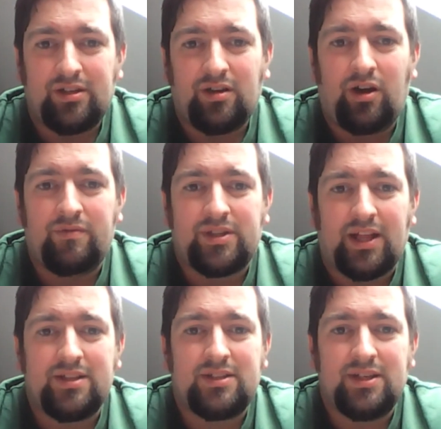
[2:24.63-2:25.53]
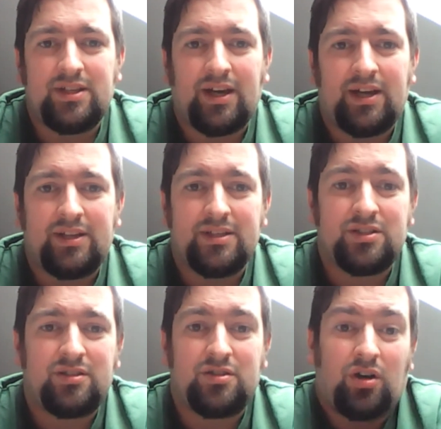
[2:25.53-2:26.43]
over talented, and his
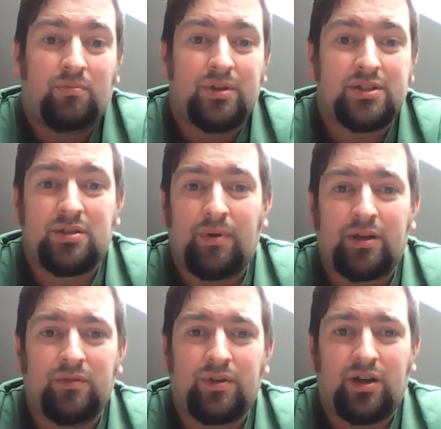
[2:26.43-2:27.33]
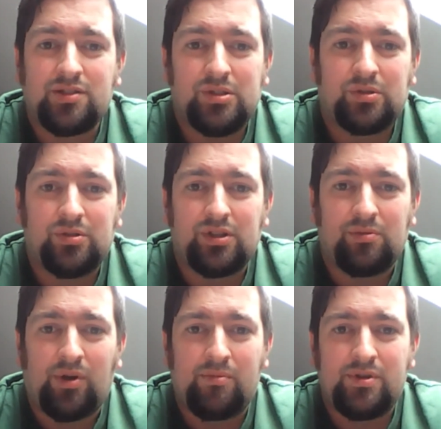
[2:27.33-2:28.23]
job is to make other guys look good at the
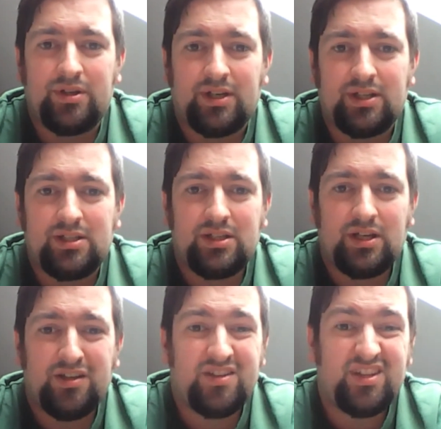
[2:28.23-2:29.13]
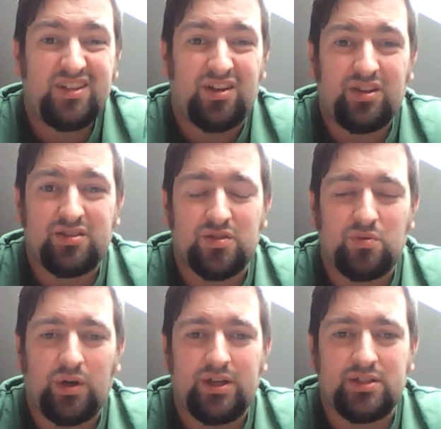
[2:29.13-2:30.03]
moment, and you know, that's just the
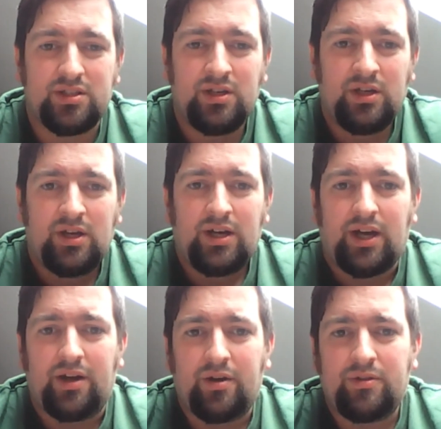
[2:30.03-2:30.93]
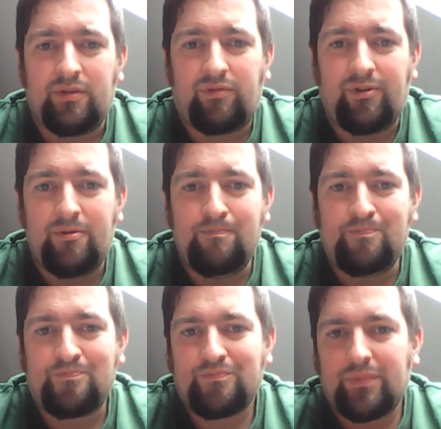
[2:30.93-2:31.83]
way it is. I know that from
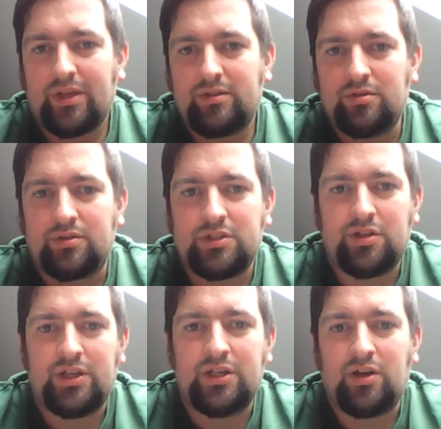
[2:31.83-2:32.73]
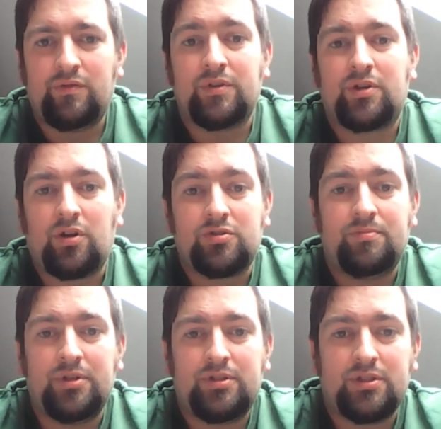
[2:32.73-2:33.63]
talking to the other
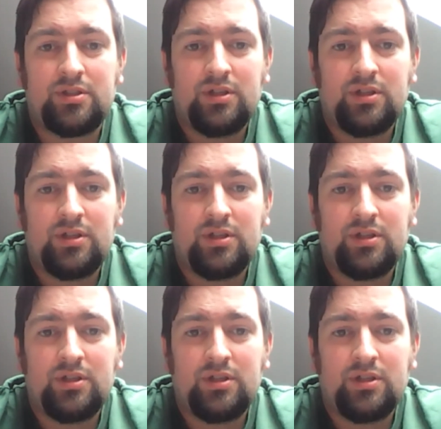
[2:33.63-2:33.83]
contributors,